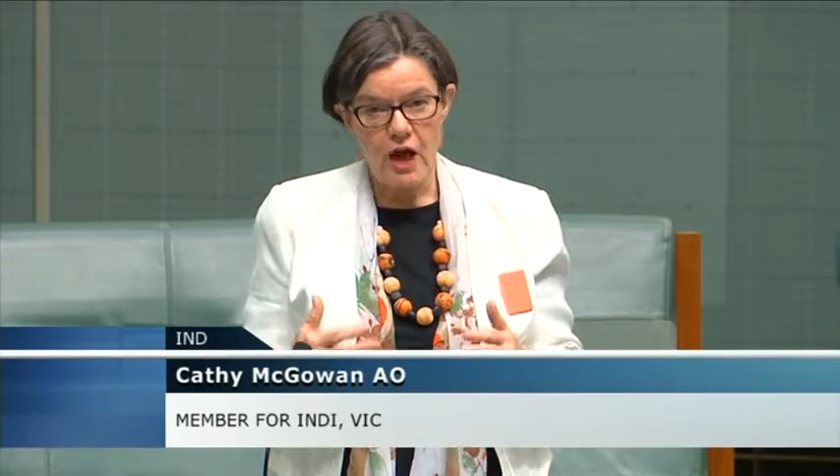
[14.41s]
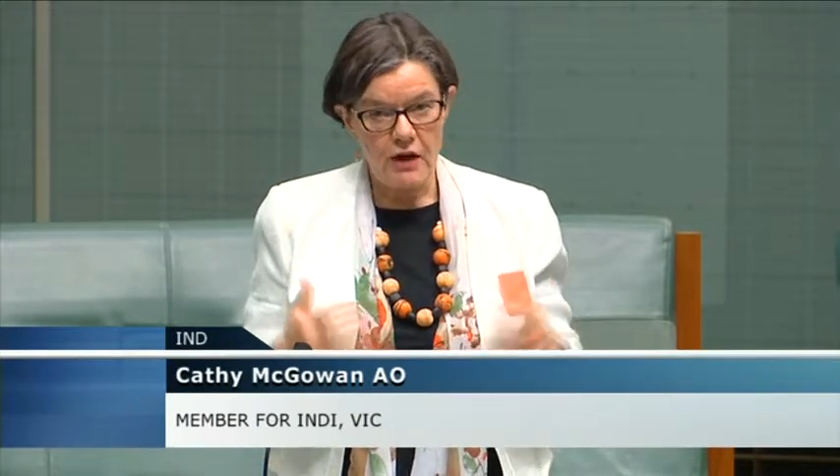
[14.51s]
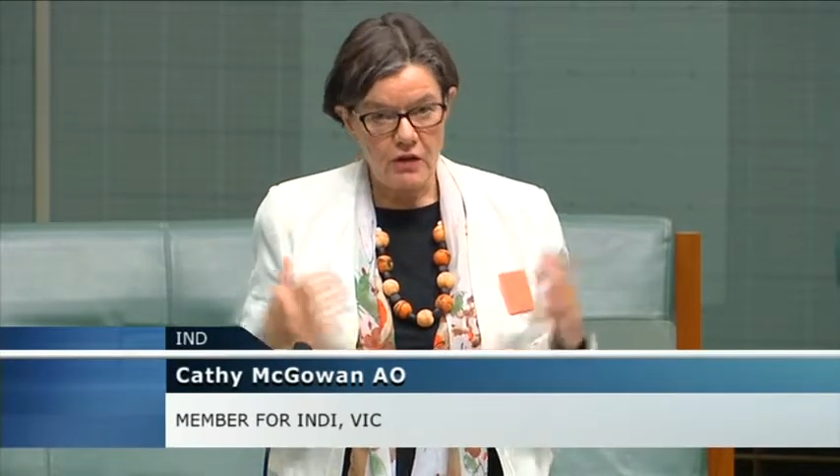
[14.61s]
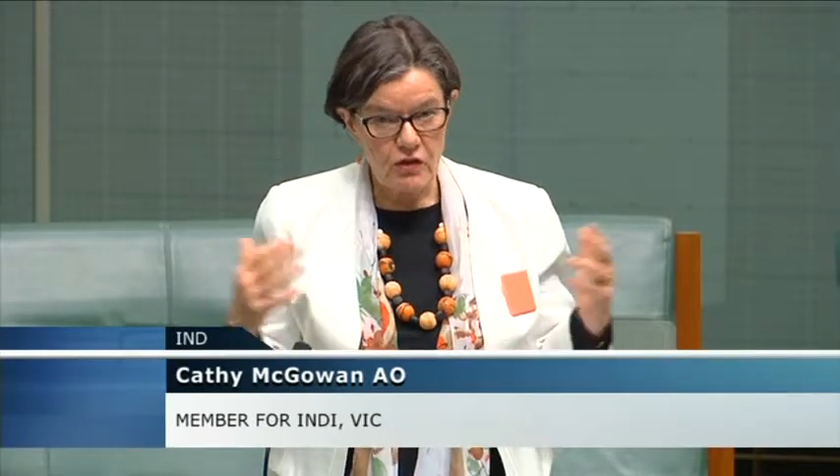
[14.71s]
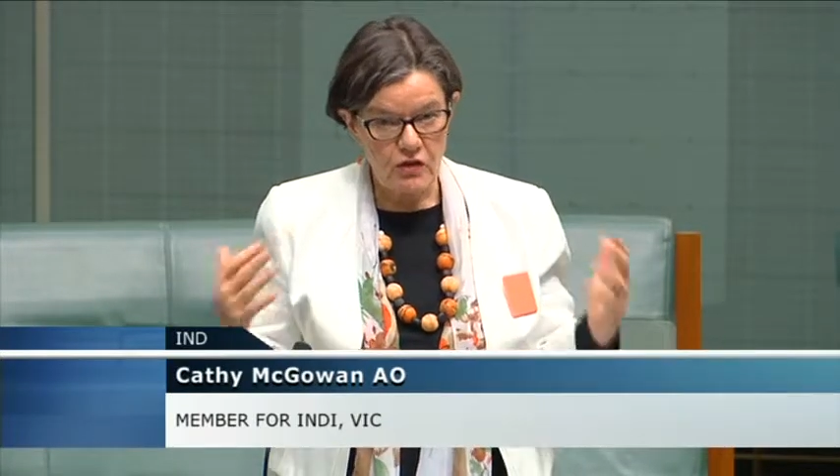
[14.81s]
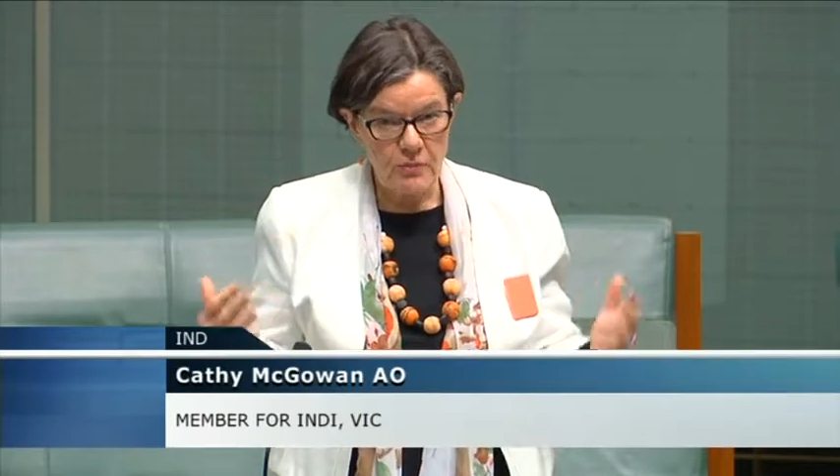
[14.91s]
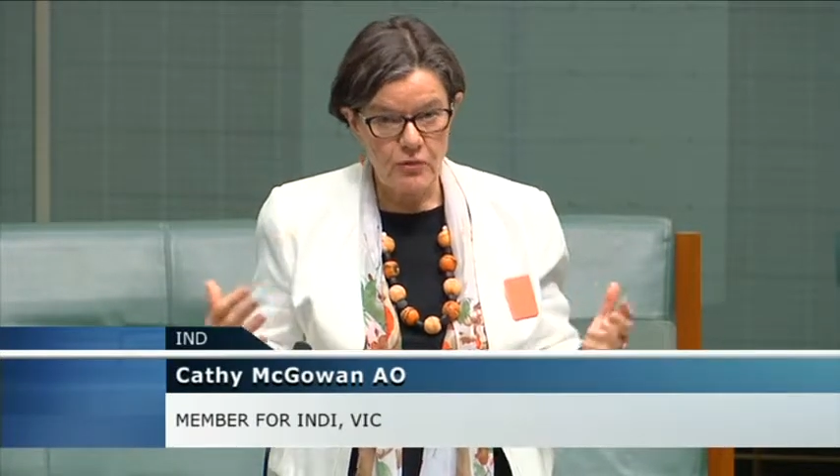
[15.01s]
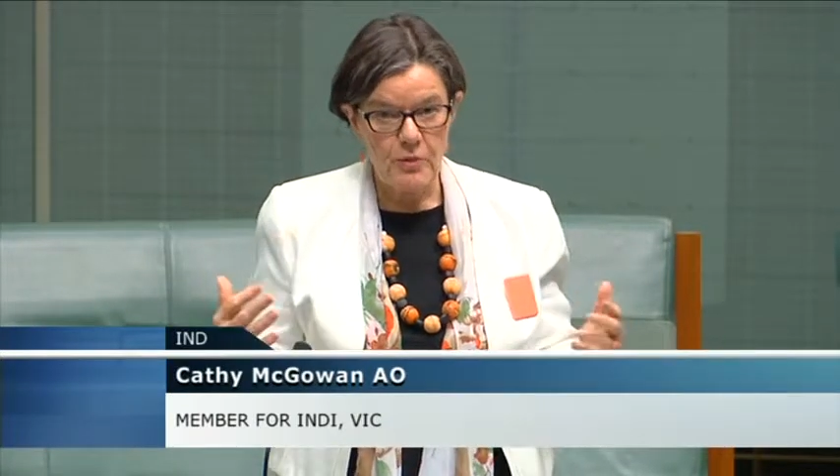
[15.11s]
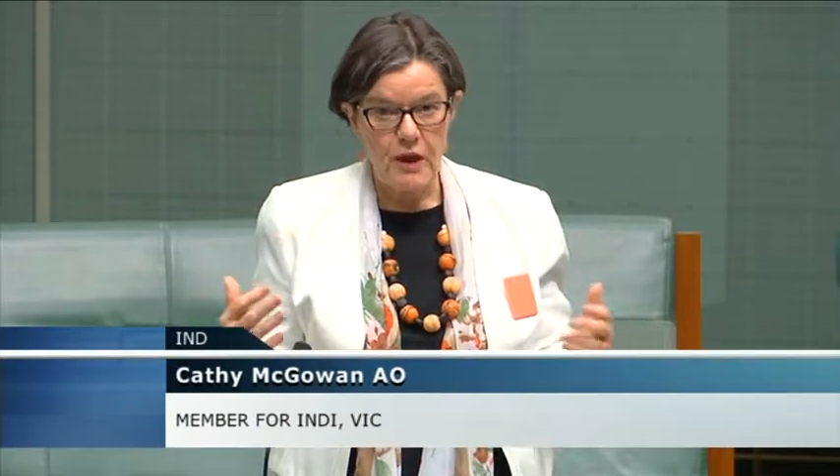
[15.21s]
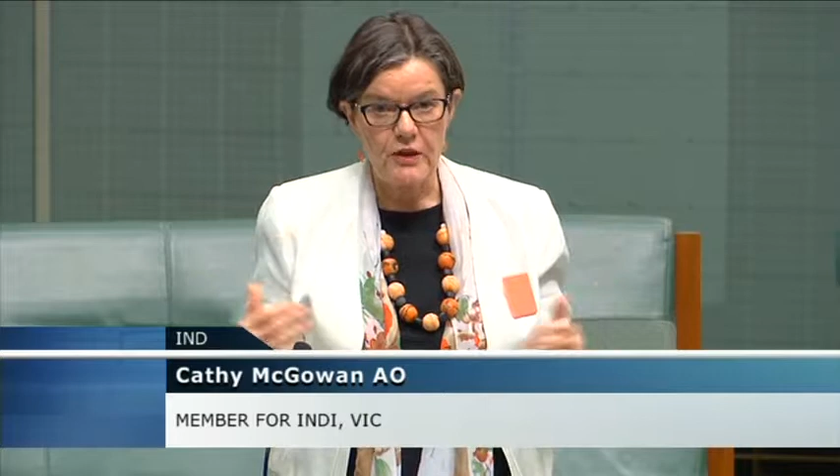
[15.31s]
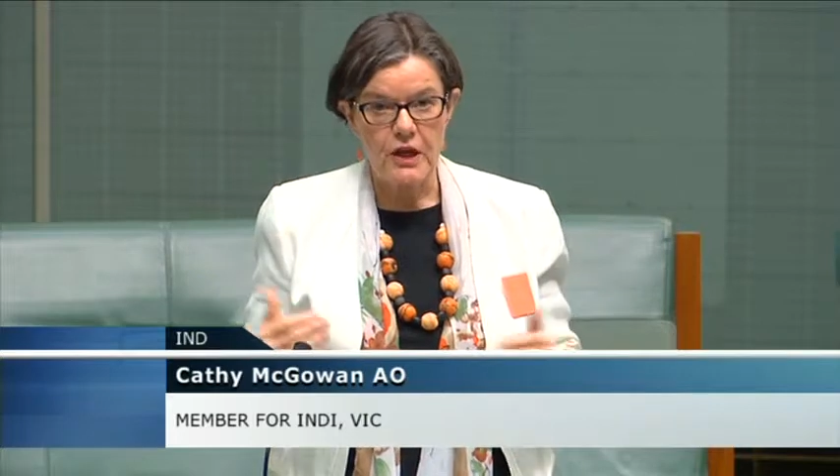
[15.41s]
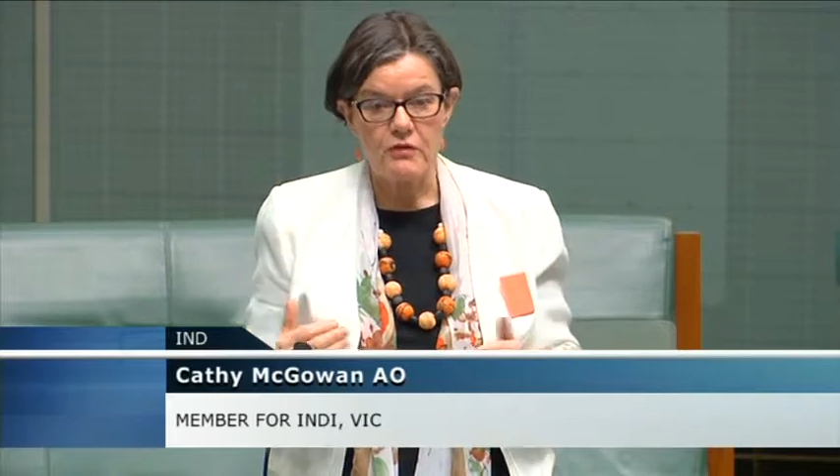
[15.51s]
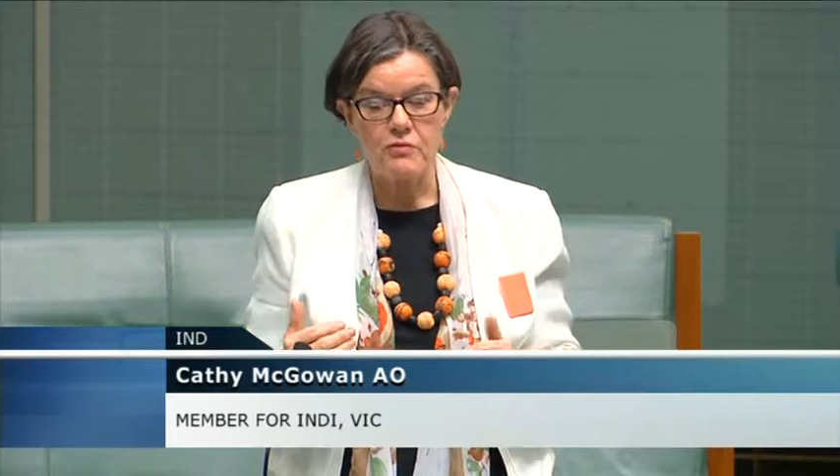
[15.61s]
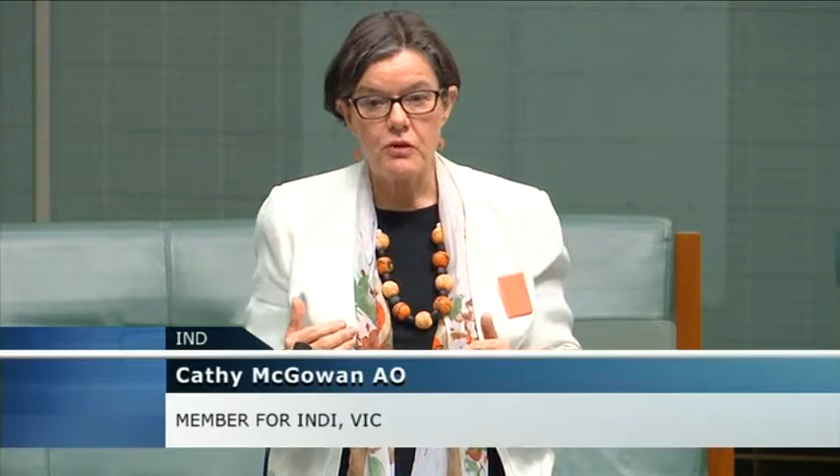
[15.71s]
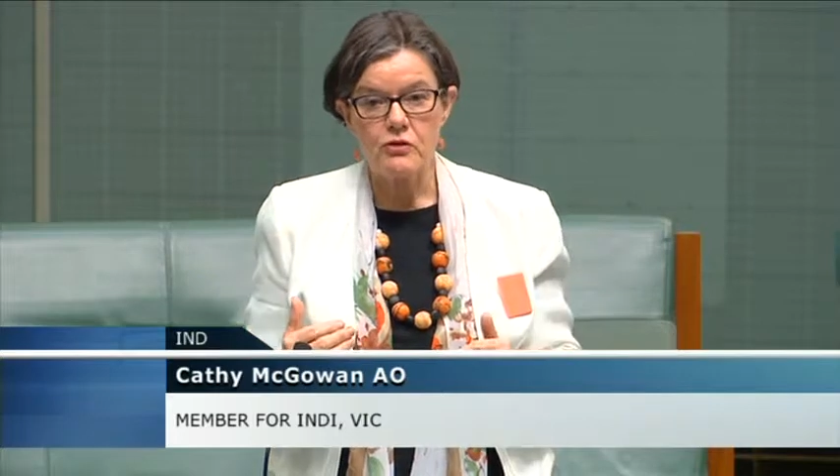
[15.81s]
are accepted by the
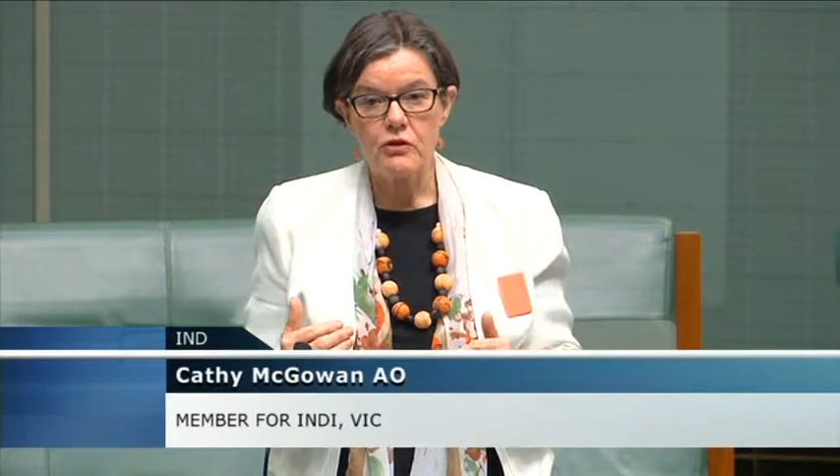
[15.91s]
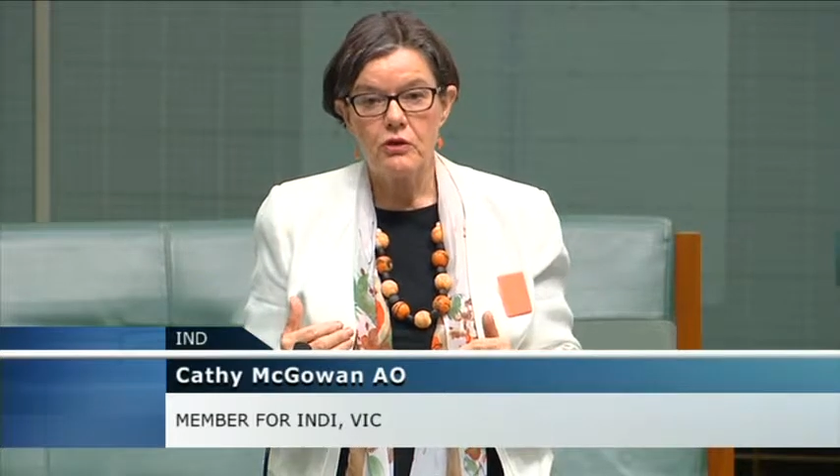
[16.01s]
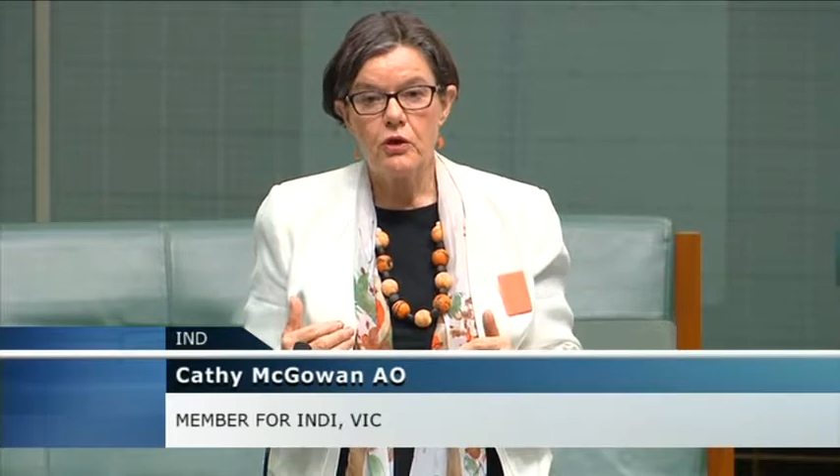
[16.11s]
government,